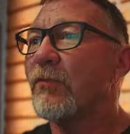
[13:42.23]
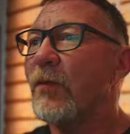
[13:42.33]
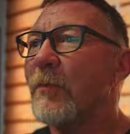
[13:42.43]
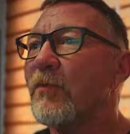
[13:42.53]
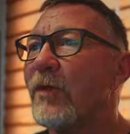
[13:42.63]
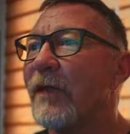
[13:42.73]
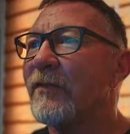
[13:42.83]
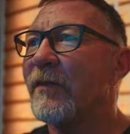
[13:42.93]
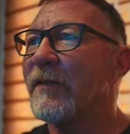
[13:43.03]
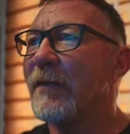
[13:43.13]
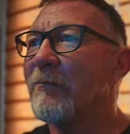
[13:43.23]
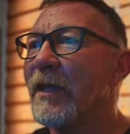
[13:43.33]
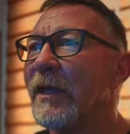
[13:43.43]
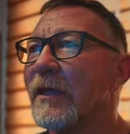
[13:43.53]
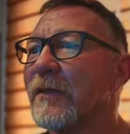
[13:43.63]
websites that they
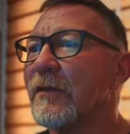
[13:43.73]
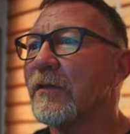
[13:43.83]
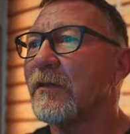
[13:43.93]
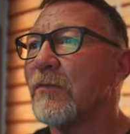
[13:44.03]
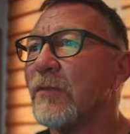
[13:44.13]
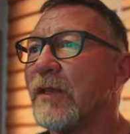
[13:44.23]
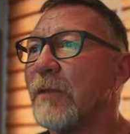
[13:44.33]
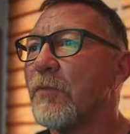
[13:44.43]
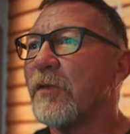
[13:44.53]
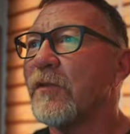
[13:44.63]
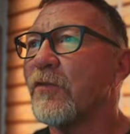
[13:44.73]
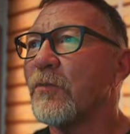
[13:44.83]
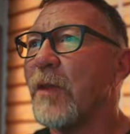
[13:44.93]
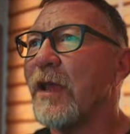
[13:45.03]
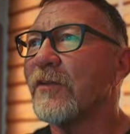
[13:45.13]
make, when they put the
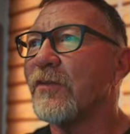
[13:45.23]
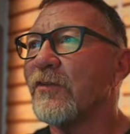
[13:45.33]
specs,